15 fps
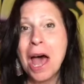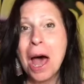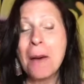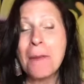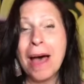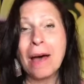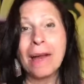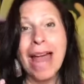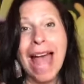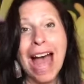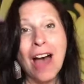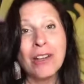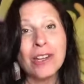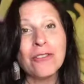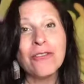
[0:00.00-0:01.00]
about
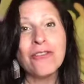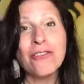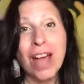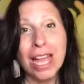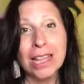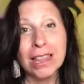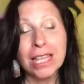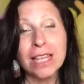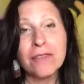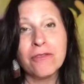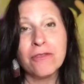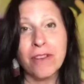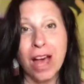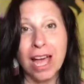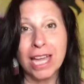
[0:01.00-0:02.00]
how to finally
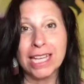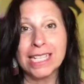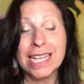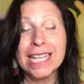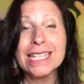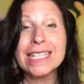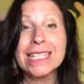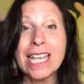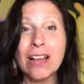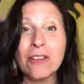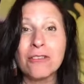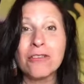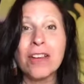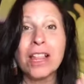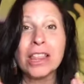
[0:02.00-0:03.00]
find
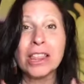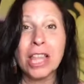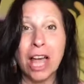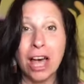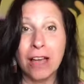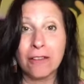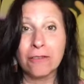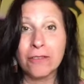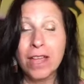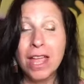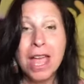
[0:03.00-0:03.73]
self love.